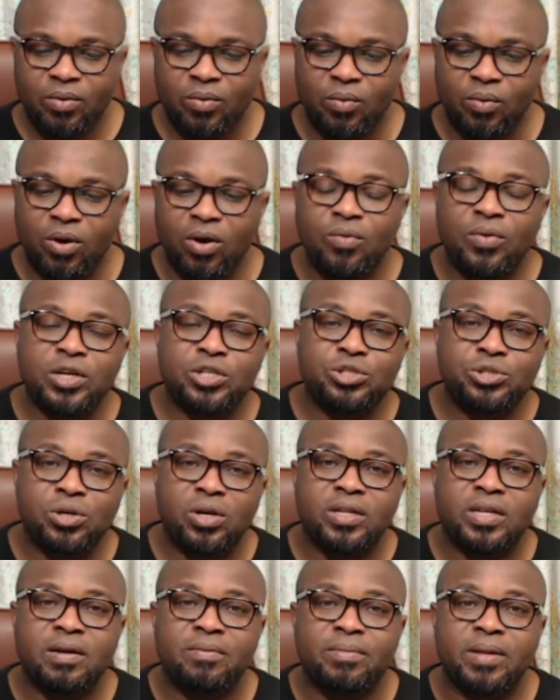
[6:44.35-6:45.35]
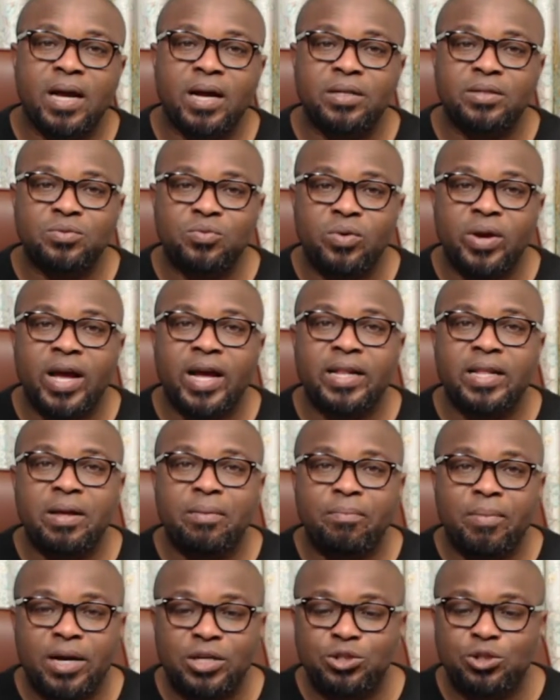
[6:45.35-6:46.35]
We always show them that we are the
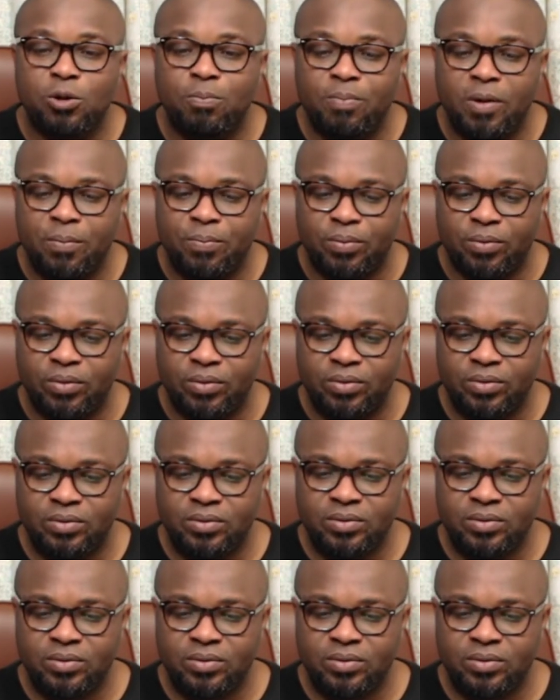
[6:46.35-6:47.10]
macho people.